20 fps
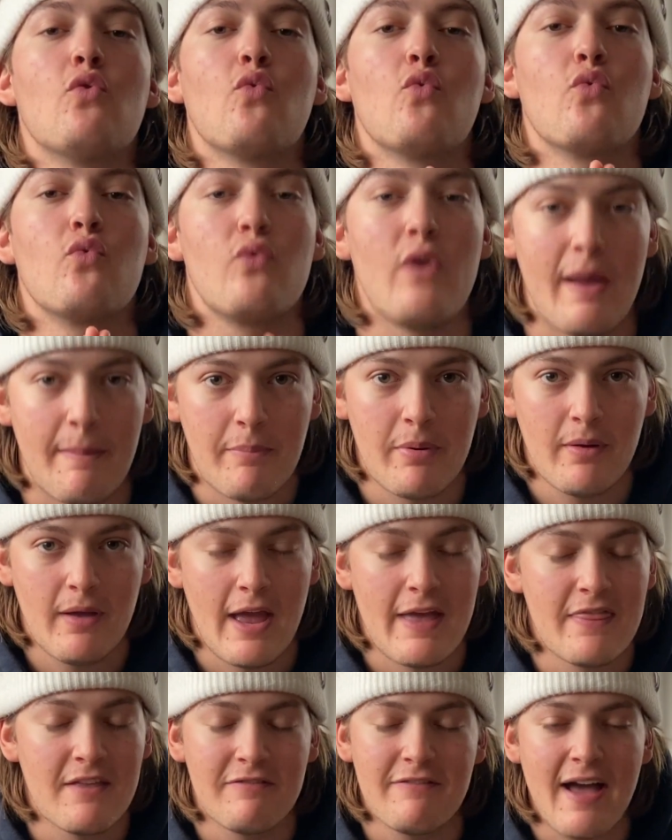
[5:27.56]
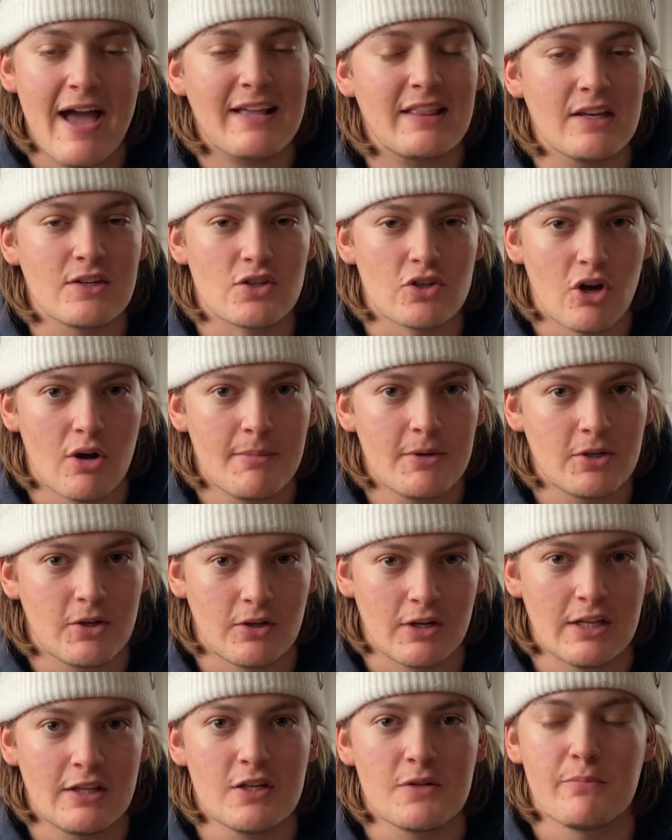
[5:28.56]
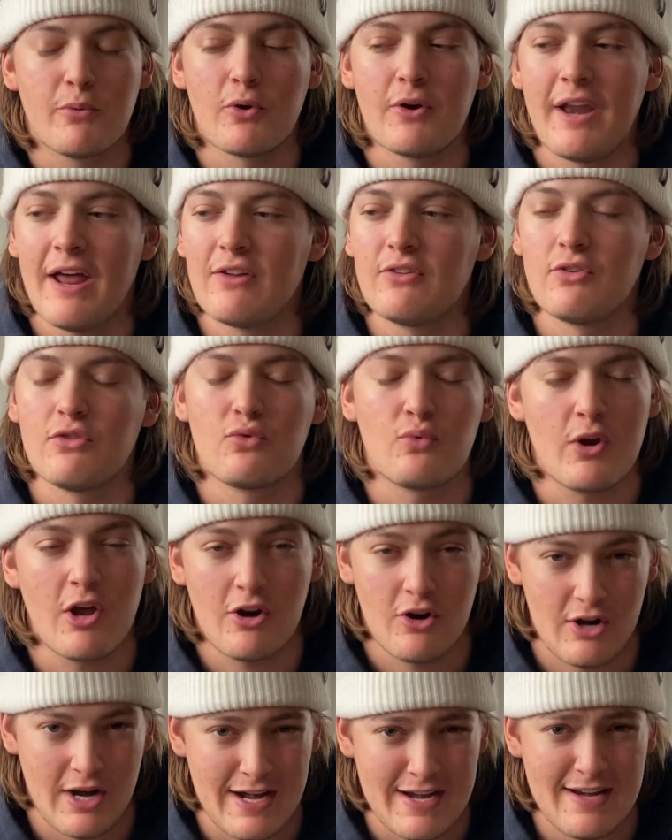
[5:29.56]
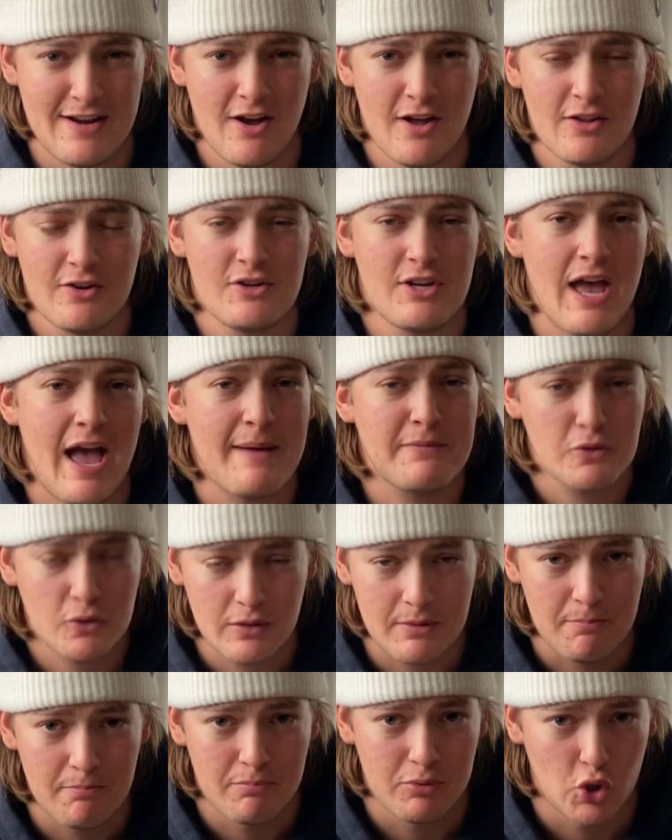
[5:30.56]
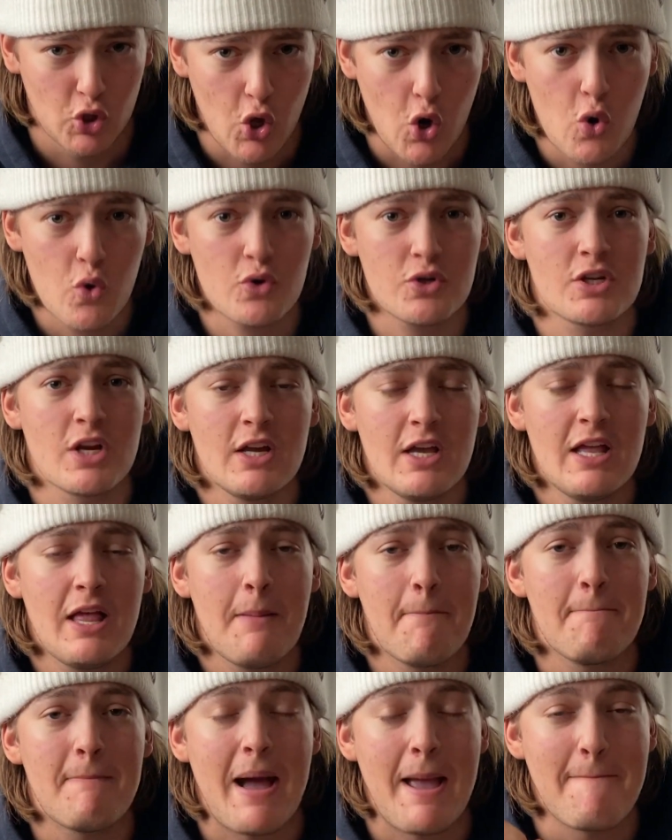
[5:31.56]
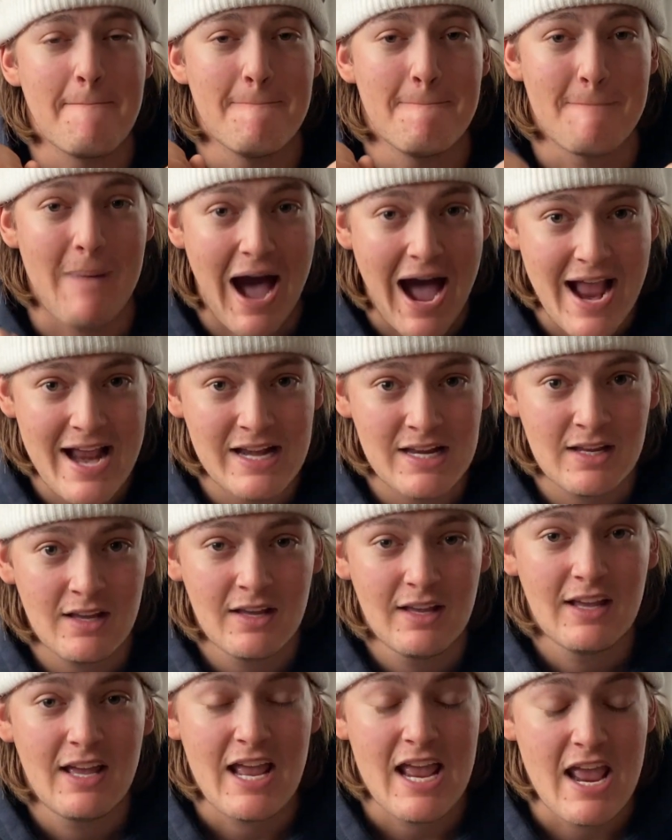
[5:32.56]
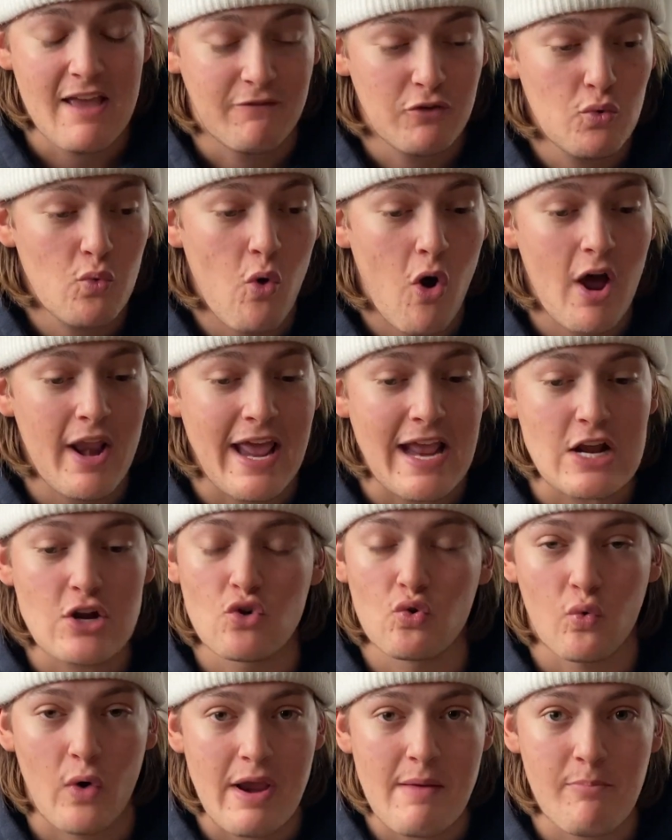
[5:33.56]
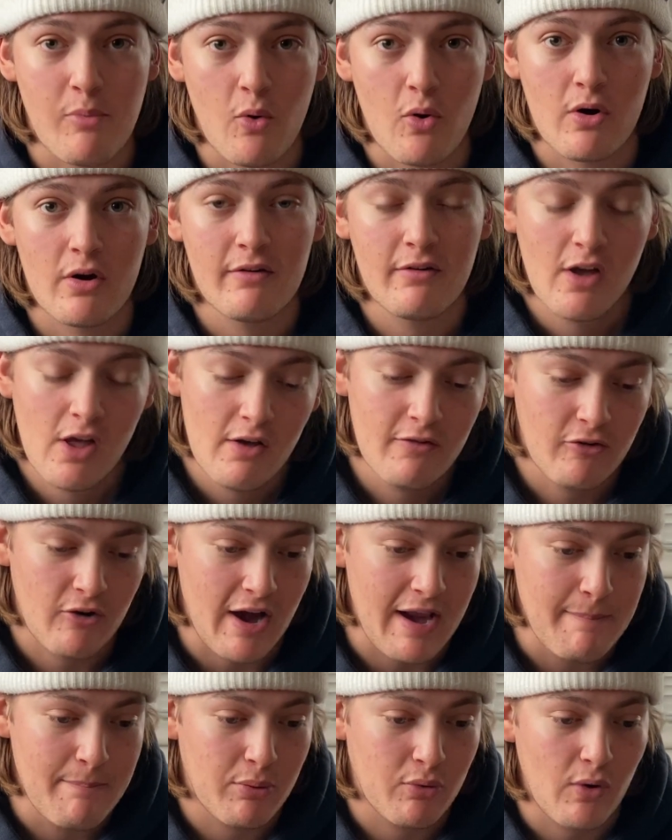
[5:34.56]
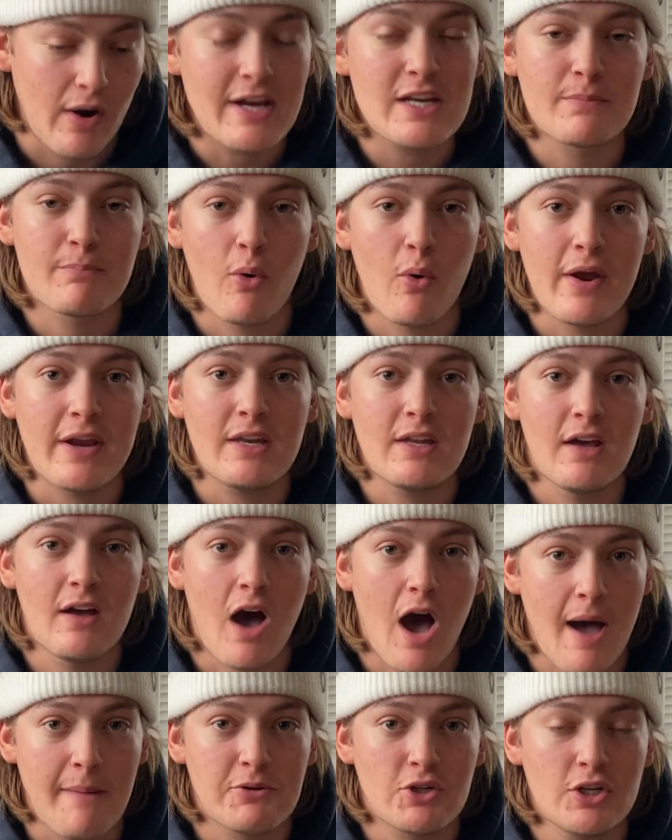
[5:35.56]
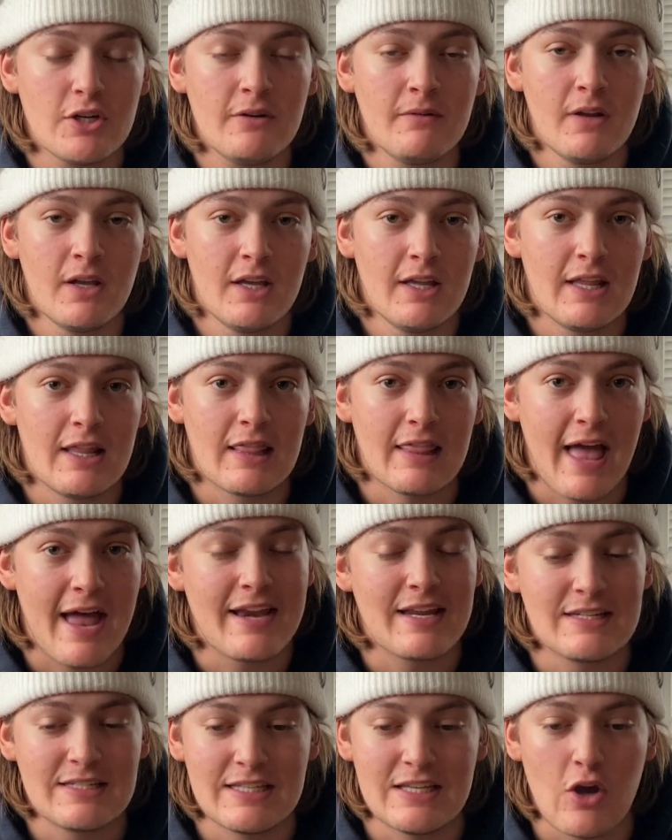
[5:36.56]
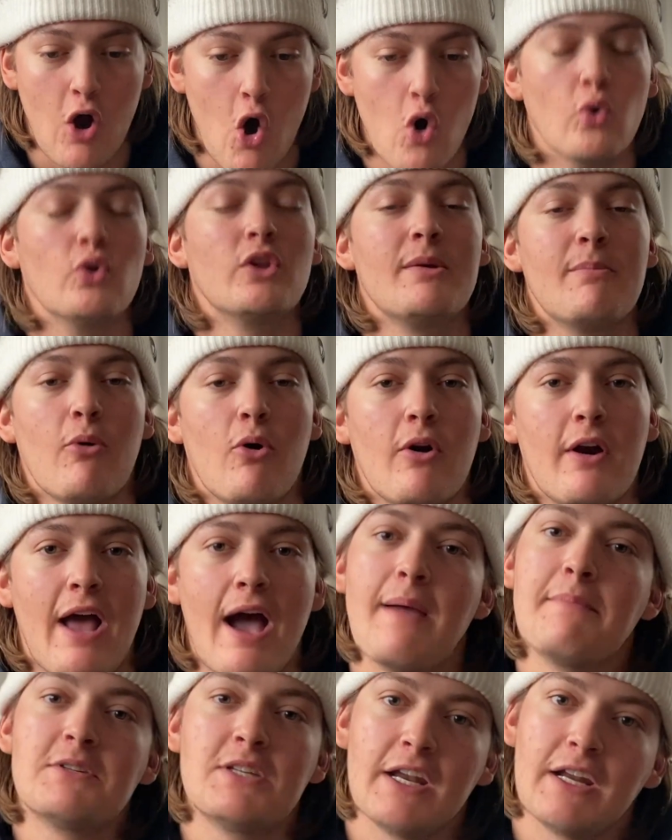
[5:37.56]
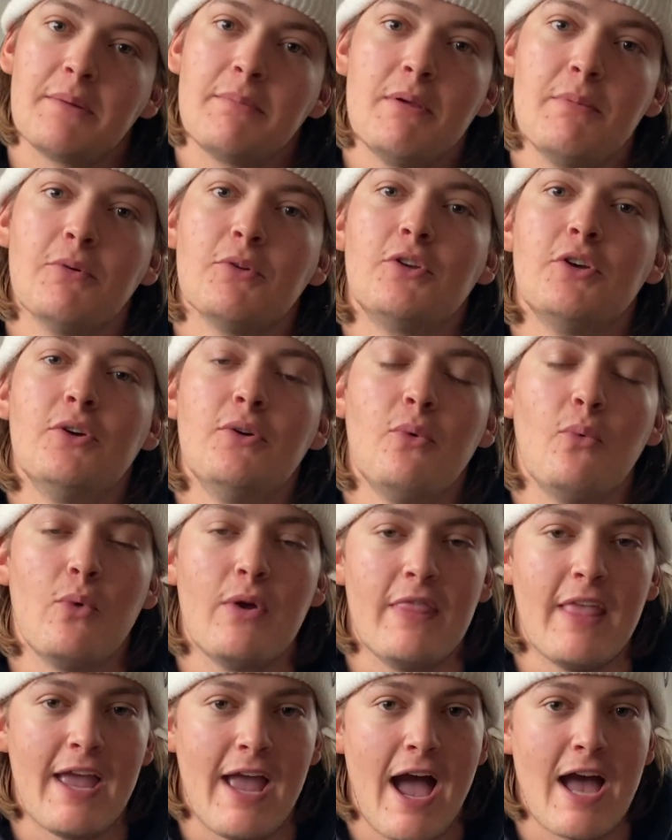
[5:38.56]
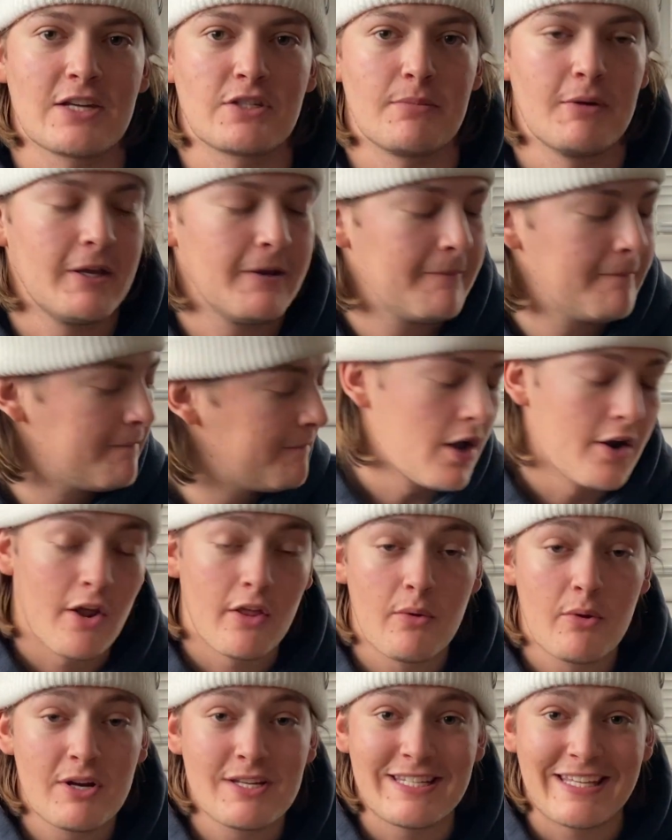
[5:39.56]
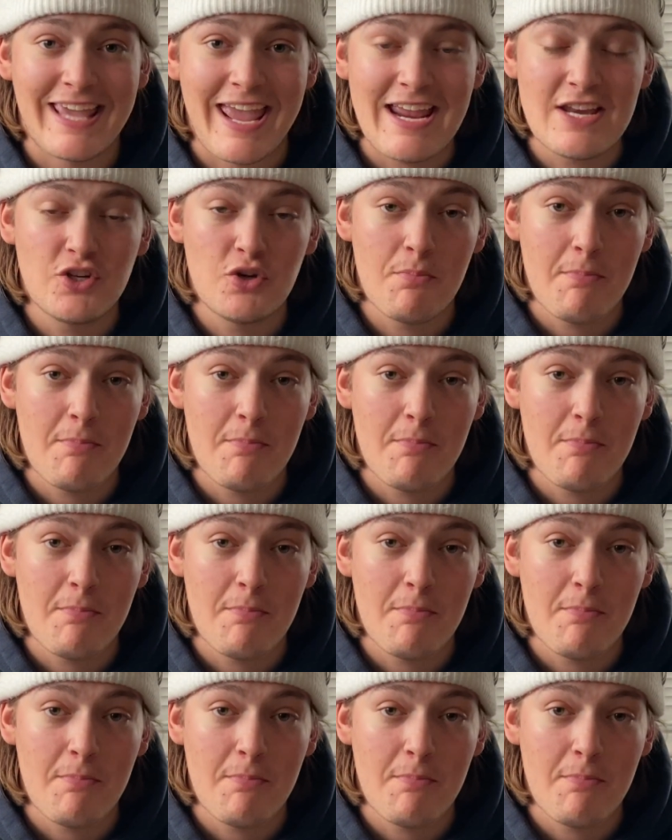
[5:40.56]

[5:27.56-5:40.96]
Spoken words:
rip. And the fact that Solomon could get this board down to $380 absolutely blows my mind. If you want a great board for a price point option, that is the only board I'm sending people to when they ask me. Another one is the K2